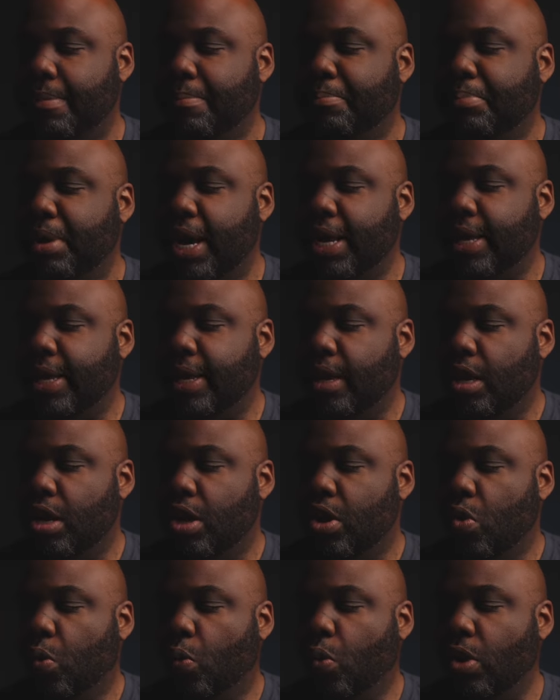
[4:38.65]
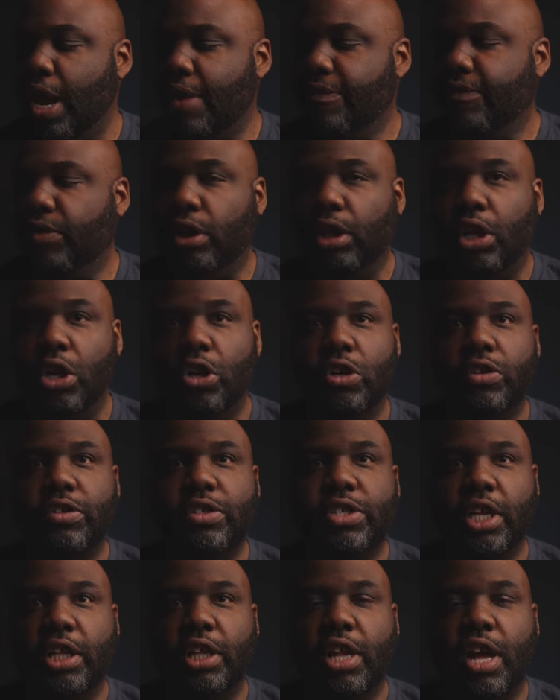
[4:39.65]
But what I've
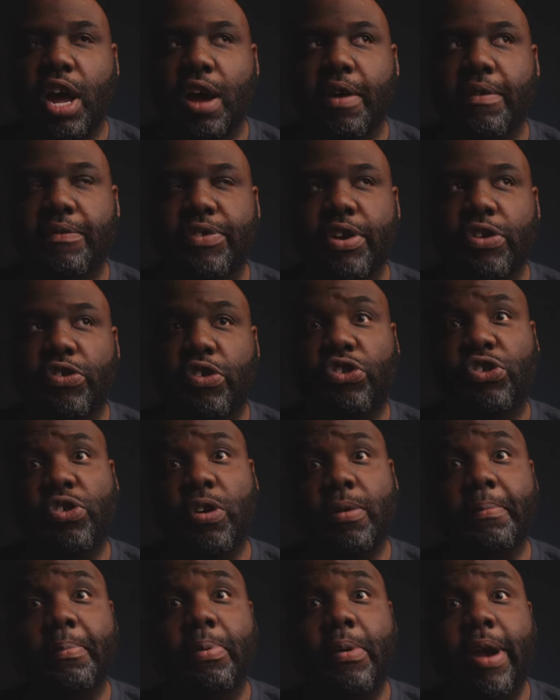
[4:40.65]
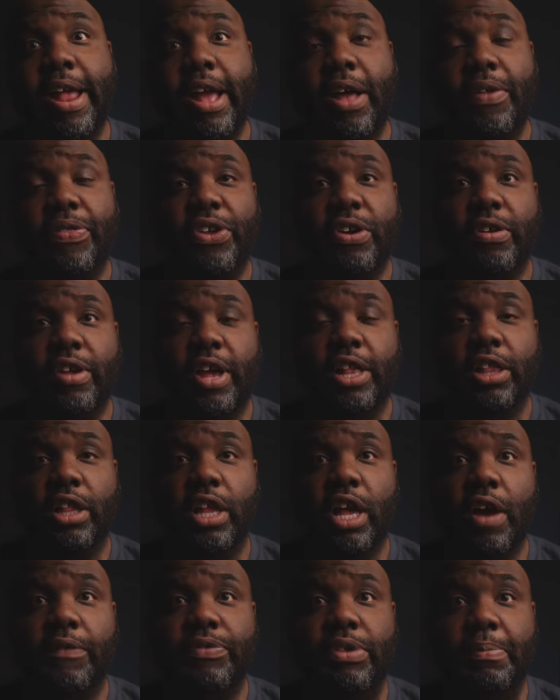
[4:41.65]
learned to love, there's a certain brand out there that I
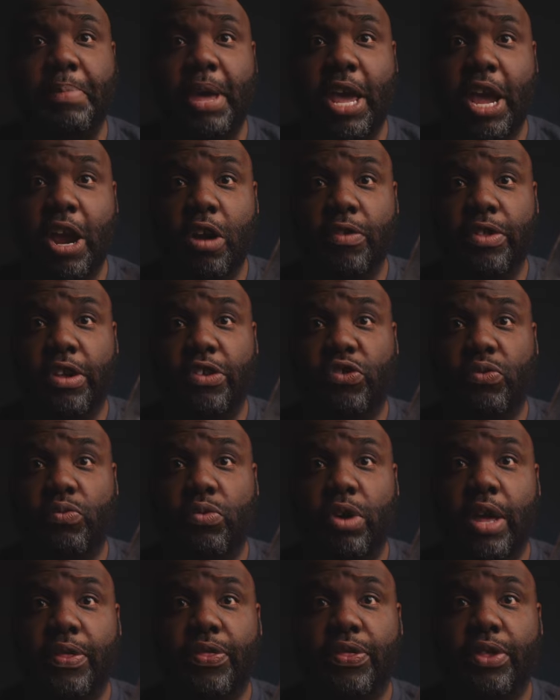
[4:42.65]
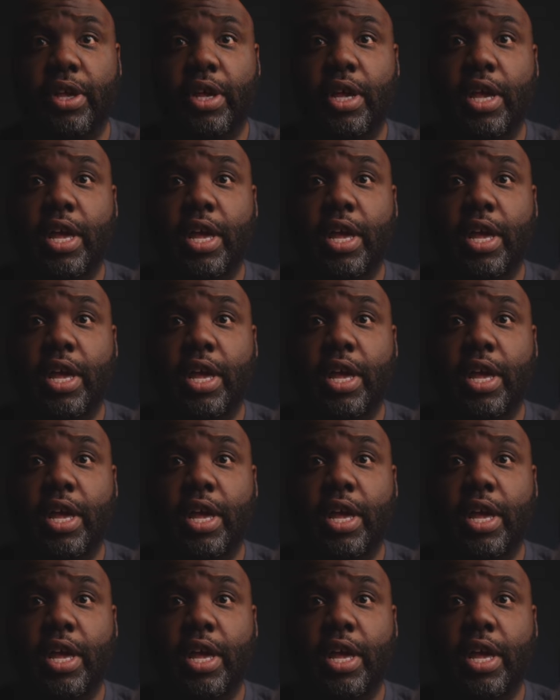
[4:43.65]
love to pair this with.